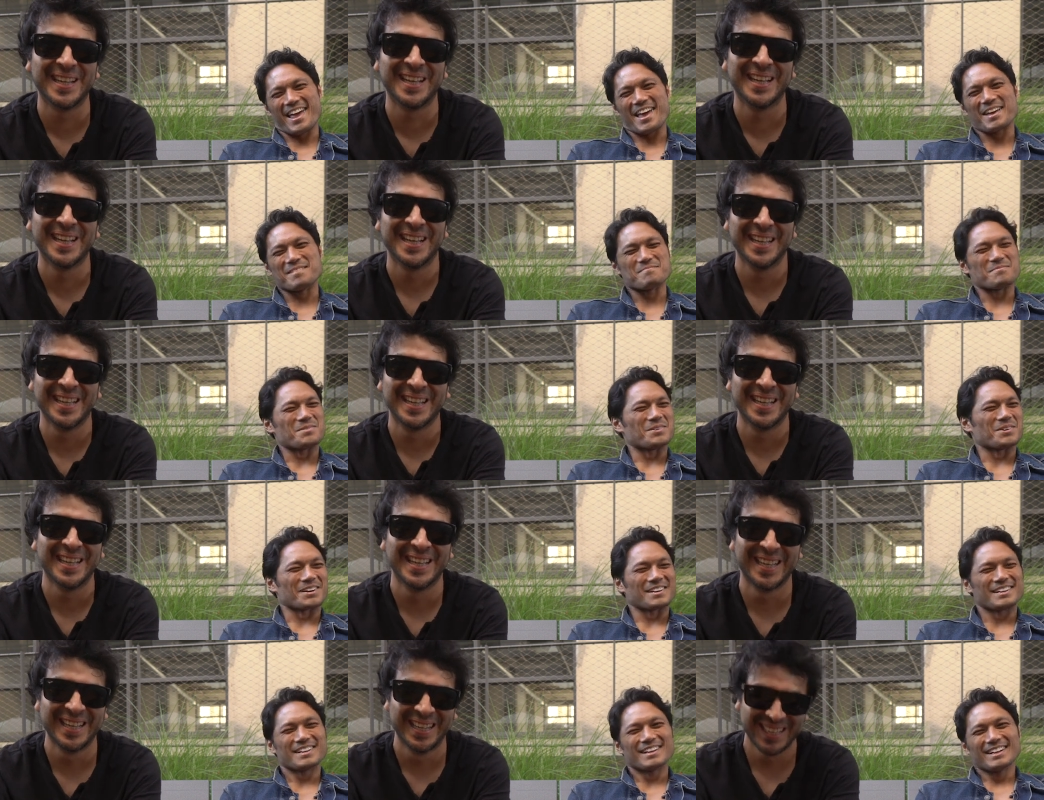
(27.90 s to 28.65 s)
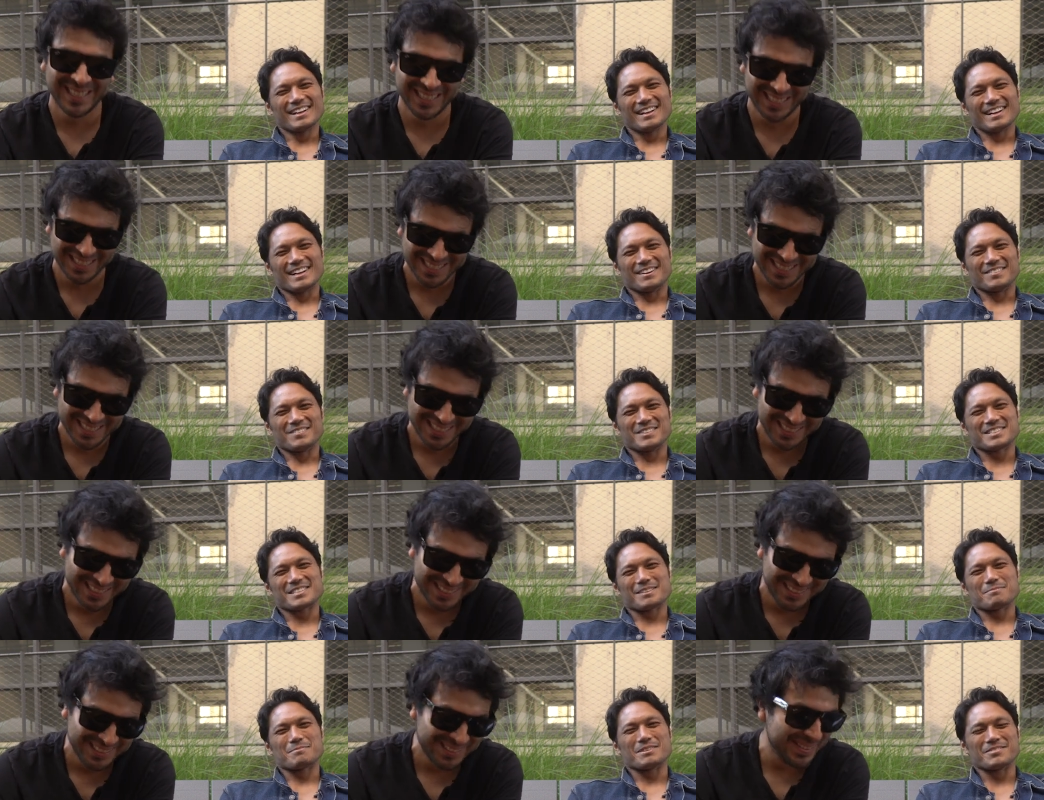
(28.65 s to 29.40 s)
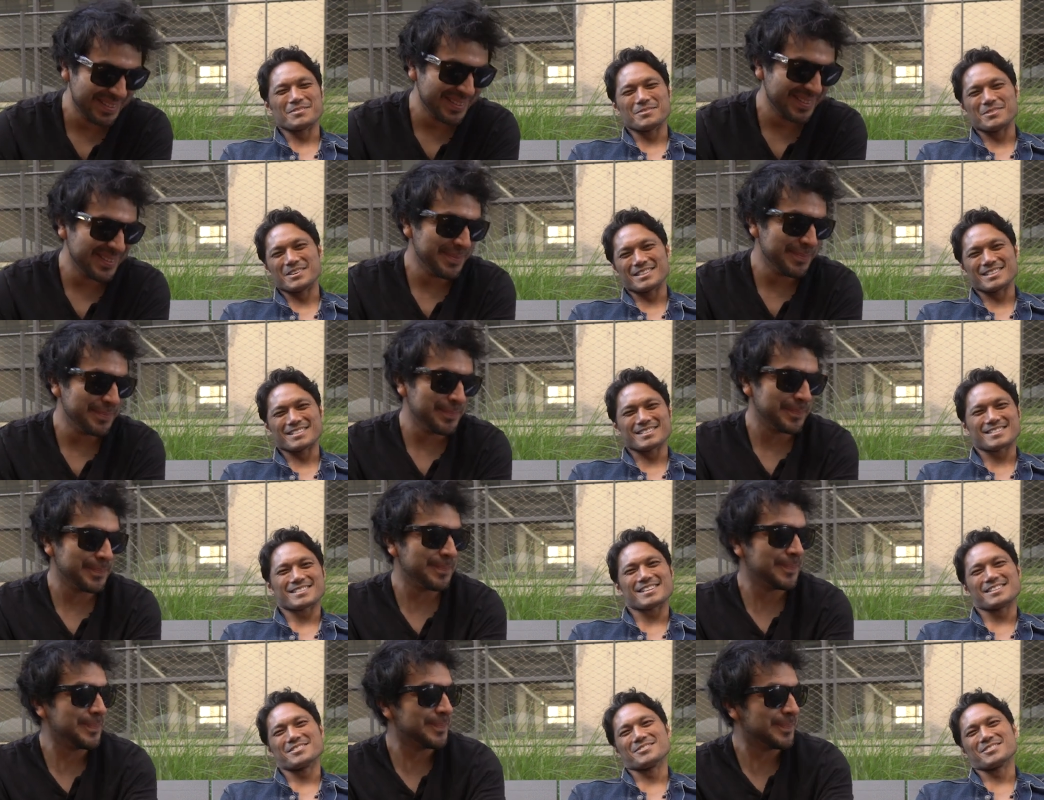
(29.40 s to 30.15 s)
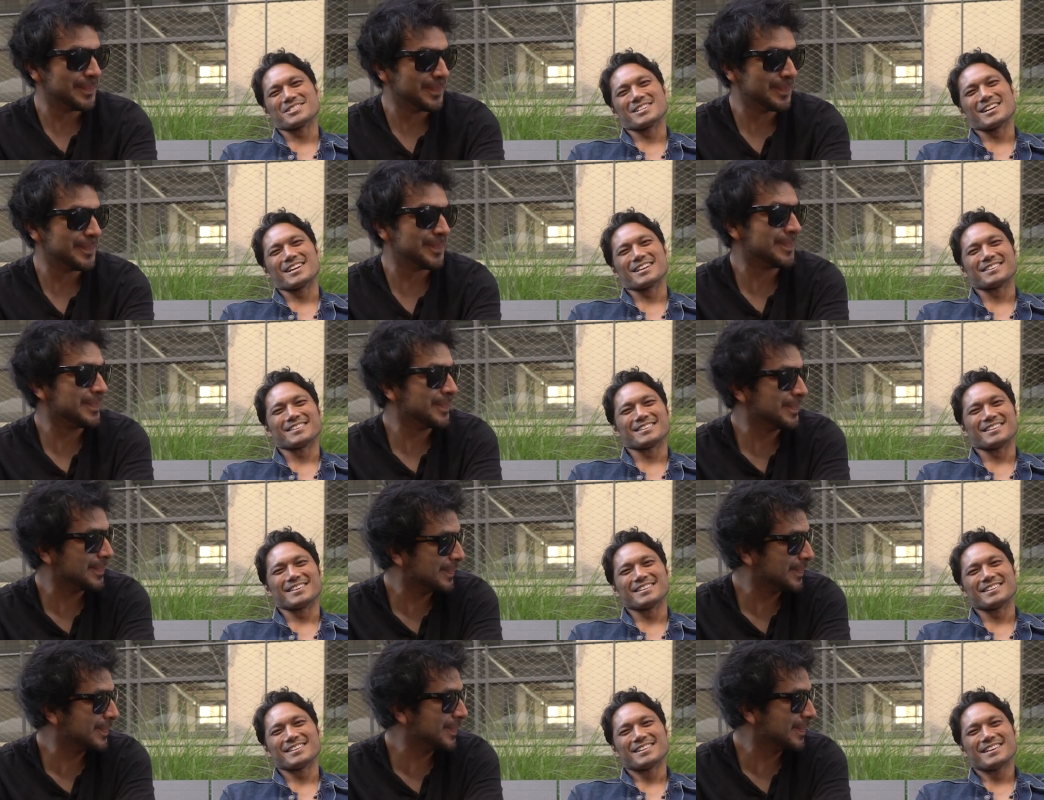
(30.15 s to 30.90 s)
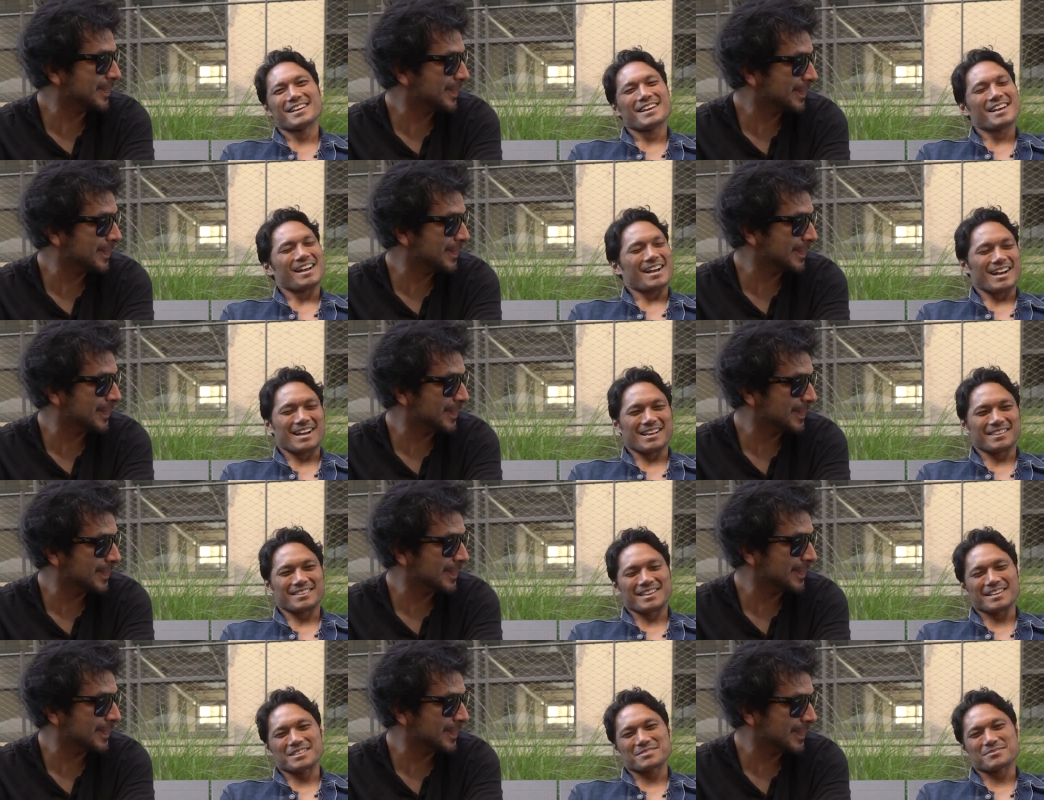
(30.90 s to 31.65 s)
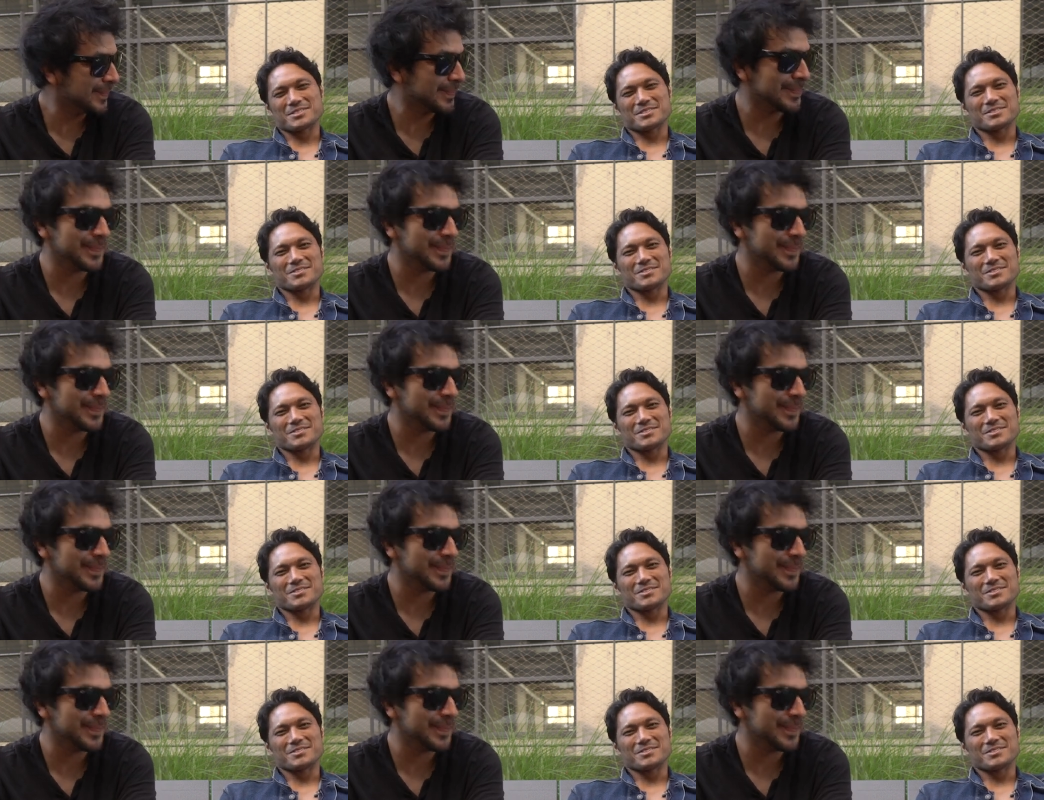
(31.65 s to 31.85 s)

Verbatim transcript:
Speaker 1: and more. What's up everyone? This is Cedric Jonathan. Uh, thanks for